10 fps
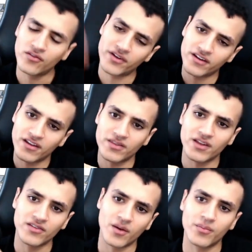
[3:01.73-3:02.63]
don't forget to hit
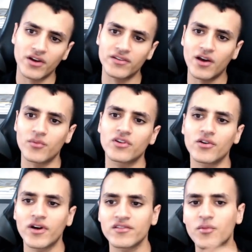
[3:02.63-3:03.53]
that sub button down
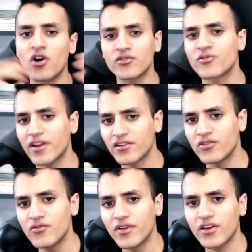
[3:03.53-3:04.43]
below, as I'm always creating
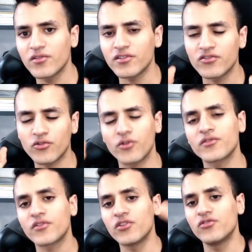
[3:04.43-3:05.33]
new videos and
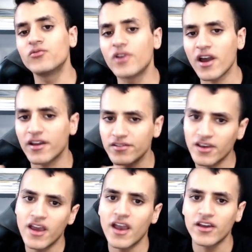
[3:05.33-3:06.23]
tutorials for you guys.